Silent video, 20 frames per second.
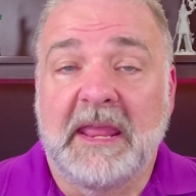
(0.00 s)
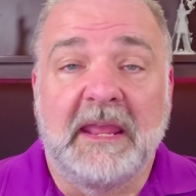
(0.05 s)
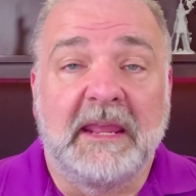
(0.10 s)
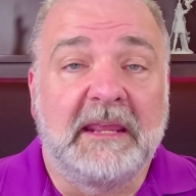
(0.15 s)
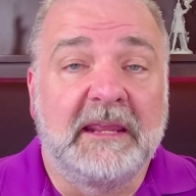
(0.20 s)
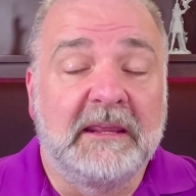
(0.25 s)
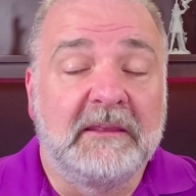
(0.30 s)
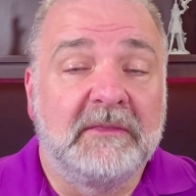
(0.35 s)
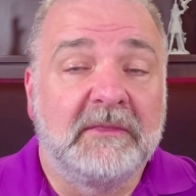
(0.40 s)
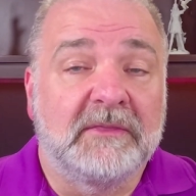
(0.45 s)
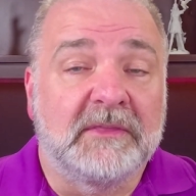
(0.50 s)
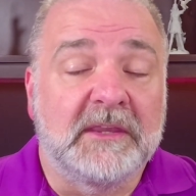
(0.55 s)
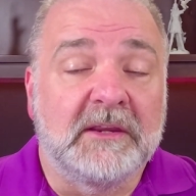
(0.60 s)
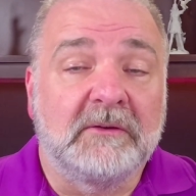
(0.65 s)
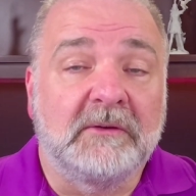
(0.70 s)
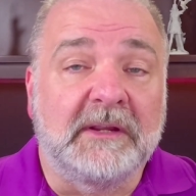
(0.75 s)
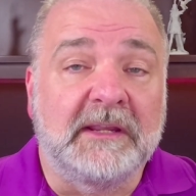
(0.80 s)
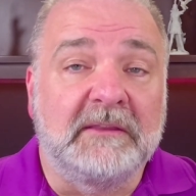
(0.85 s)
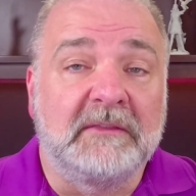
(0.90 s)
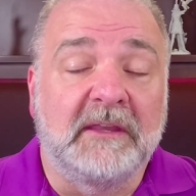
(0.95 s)
In
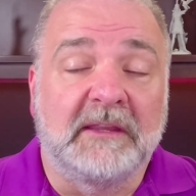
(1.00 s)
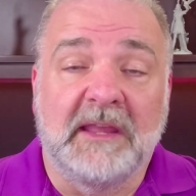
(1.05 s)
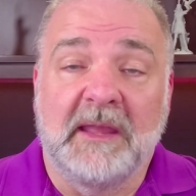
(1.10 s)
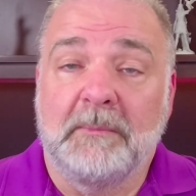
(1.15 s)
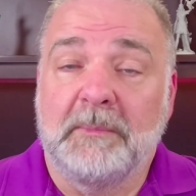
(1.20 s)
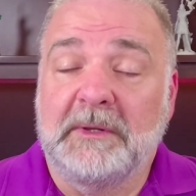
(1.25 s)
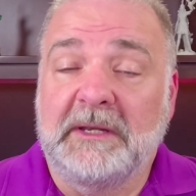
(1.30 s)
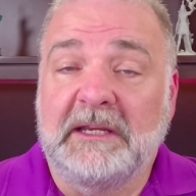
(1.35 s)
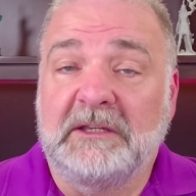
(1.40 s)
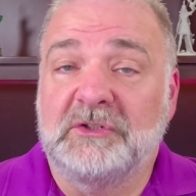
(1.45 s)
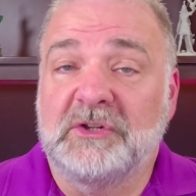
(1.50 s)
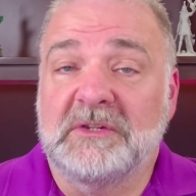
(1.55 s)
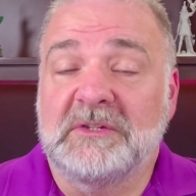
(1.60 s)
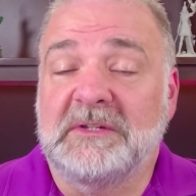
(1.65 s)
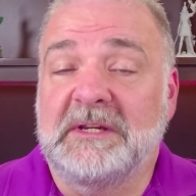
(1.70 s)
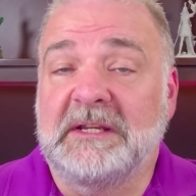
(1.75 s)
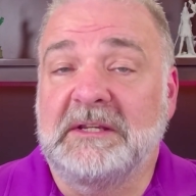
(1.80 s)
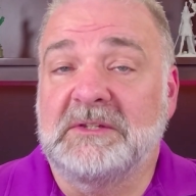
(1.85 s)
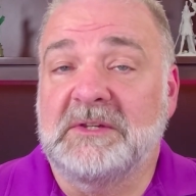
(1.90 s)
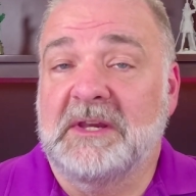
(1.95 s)
theory, the company just
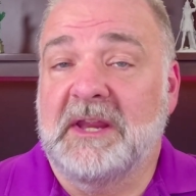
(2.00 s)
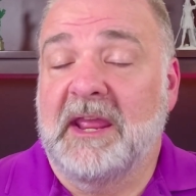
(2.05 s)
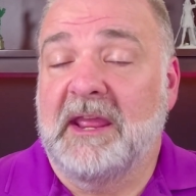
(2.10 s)
needs to